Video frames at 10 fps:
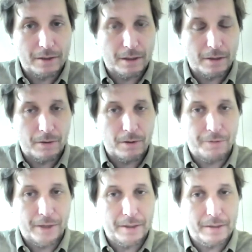are, all our
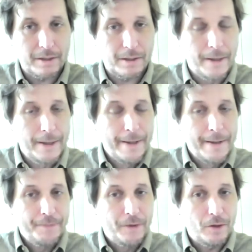findings are
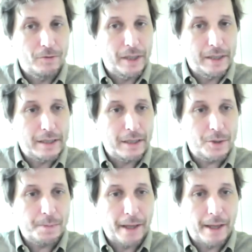not really
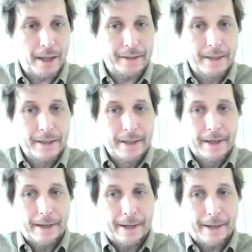touched by that.
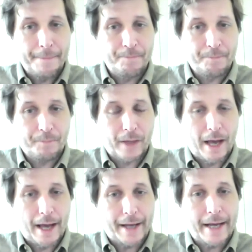
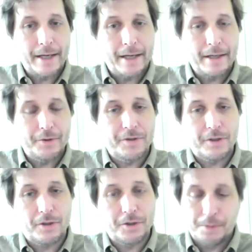And then there is a
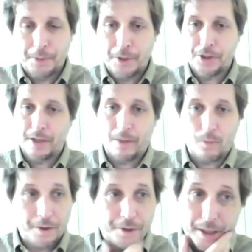contribution that
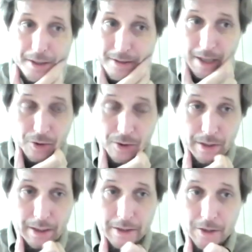we think is central,
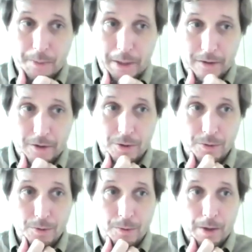and that speaks
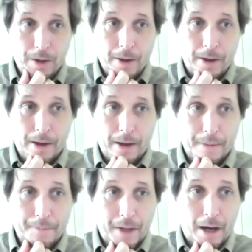to
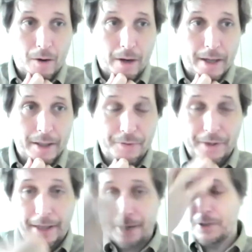our
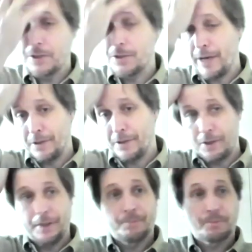identification strategy.